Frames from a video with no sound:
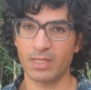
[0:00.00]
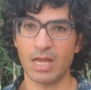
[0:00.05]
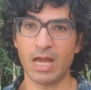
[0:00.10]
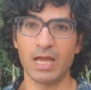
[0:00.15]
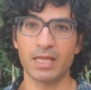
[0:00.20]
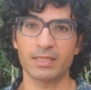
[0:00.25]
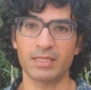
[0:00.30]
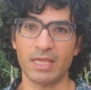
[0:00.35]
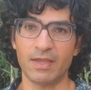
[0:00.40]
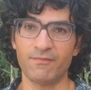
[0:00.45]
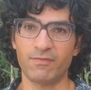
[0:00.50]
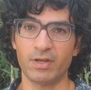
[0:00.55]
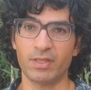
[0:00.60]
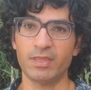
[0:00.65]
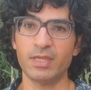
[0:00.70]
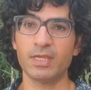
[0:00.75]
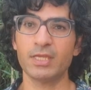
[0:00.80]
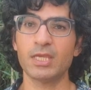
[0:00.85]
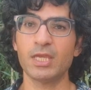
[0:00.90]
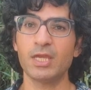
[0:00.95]
and
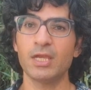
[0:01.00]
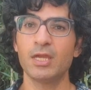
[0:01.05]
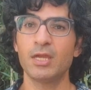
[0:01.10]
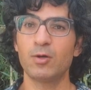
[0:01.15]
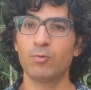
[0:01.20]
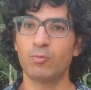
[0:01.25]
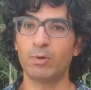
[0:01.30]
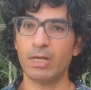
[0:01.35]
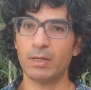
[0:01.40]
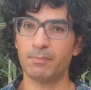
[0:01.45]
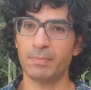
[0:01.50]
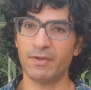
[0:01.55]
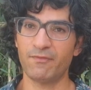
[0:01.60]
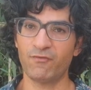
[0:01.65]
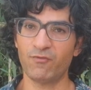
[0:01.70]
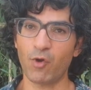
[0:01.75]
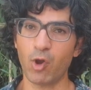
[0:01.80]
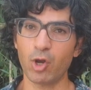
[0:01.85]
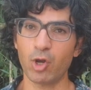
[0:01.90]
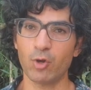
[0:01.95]
Eurydice will be
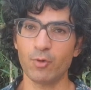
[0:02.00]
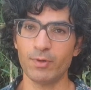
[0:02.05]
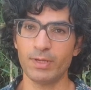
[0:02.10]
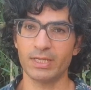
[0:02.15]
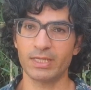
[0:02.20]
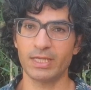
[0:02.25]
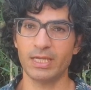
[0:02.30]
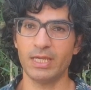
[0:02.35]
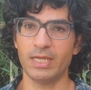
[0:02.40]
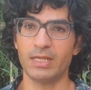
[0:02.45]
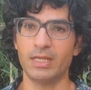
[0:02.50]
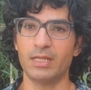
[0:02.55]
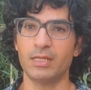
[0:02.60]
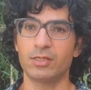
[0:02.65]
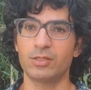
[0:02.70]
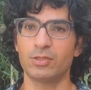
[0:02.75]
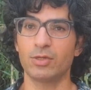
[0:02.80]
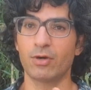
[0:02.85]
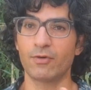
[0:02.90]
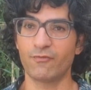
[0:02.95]
following in
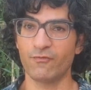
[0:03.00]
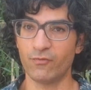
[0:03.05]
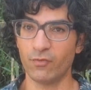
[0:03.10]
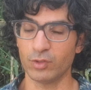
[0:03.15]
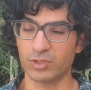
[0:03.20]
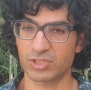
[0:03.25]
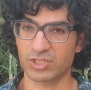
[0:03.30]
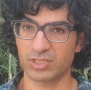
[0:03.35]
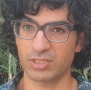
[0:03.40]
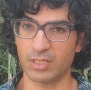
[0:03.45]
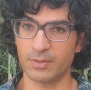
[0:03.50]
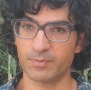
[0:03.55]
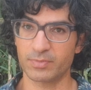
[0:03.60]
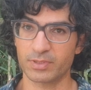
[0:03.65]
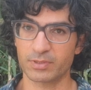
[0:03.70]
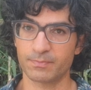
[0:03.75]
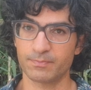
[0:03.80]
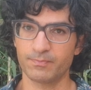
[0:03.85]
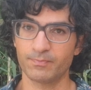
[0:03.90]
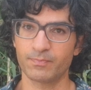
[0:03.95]
your
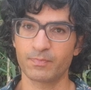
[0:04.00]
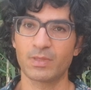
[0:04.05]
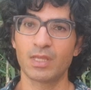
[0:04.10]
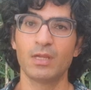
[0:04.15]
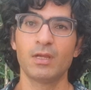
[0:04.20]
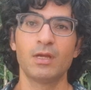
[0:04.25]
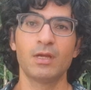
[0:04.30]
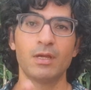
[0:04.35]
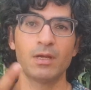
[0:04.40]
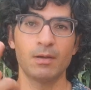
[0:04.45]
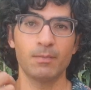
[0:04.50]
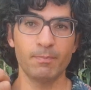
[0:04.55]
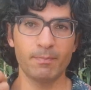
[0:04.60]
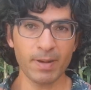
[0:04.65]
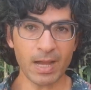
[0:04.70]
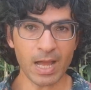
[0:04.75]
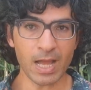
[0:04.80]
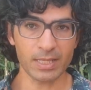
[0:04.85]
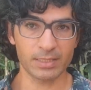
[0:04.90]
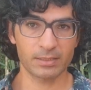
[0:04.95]
footsteps.
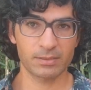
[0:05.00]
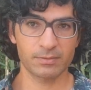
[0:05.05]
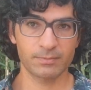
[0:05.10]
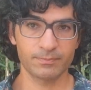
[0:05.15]
But